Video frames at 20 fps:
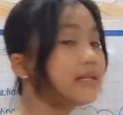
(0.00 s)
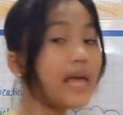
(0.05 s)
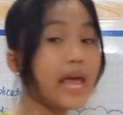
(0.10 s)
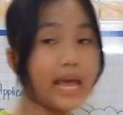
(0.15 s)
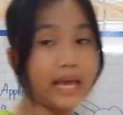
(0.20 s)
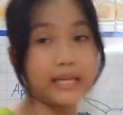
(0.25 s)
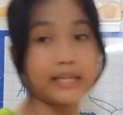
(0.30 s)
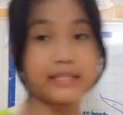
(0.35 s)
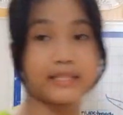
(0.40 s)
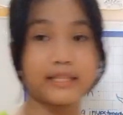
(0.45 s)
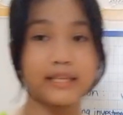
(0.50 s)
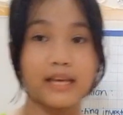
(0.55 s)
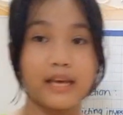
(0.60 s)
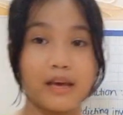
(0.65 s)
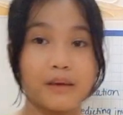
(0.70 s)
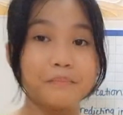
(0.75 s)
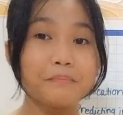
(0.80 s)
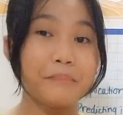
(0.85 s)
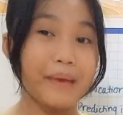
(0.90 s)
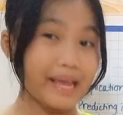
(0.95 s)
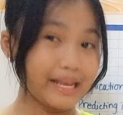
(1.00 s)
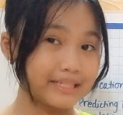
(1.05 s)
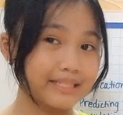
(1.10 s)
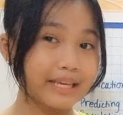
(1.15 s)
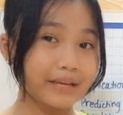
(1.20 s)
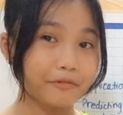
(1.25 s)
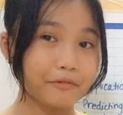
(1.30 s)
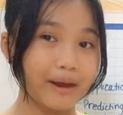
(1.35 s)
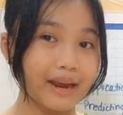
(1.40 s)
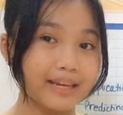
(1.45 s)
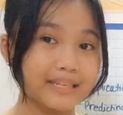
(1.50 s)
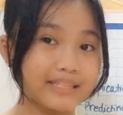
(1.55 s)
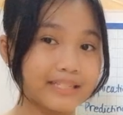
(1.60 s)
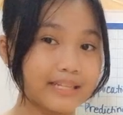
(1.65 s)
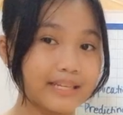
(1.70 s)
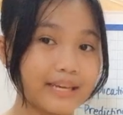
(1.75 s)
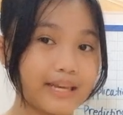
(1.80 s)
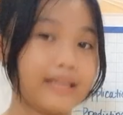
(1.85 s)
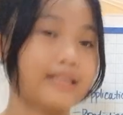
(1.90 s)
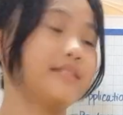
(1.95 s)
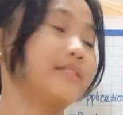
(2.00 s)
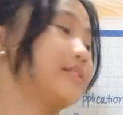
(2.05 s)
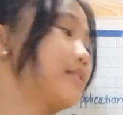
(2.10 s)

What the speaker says: 6. Basic, right? And